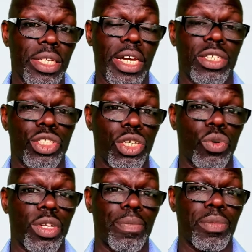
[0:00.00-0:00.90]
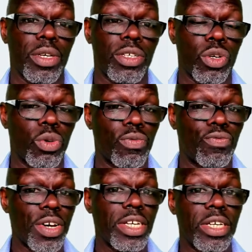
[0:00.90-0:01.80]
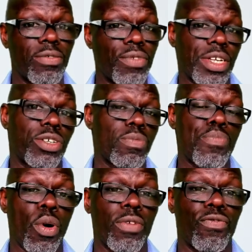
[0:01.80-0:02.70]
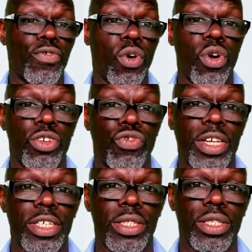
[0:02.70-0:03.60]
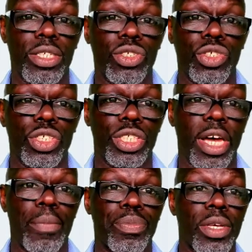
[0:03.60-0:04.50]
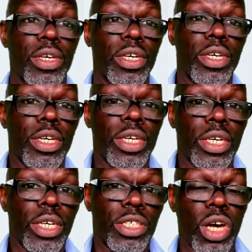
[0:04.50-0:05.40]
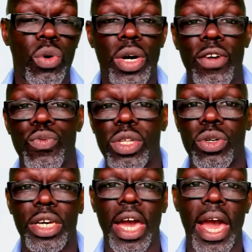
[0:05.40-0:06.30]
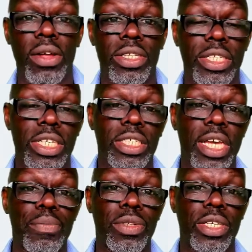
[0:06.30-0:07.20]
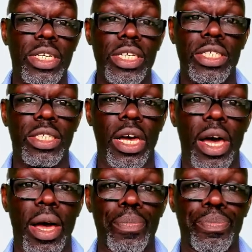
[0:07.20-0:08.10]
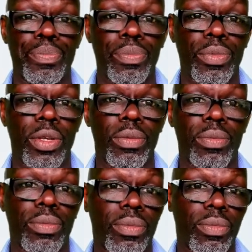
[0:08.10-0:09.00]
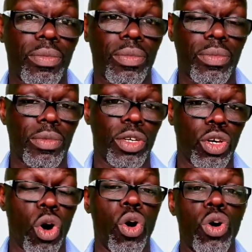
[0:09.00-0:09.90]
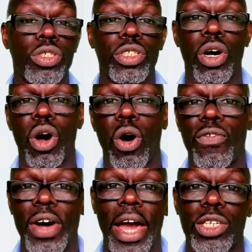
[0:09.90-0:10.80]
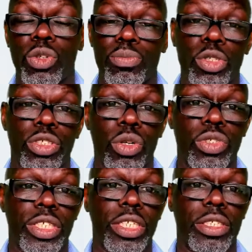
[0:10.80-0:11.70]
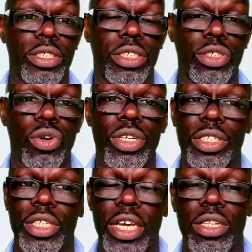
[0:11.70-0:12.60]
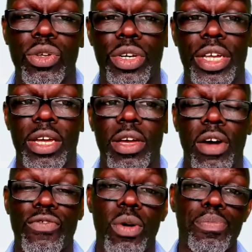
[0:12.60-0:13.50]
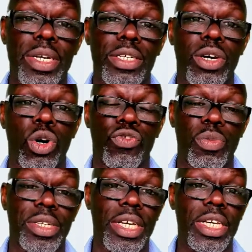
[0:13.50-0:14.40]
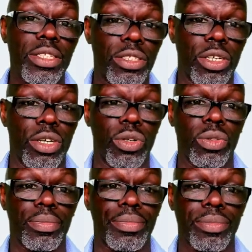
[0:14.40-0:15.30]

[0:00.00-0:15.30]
neck and shoulder. So very, very good point for addressing things such as that. So if we look at how the TCM sees the cause of actual musculoskeletal disorders, they look at it from being caused from an internal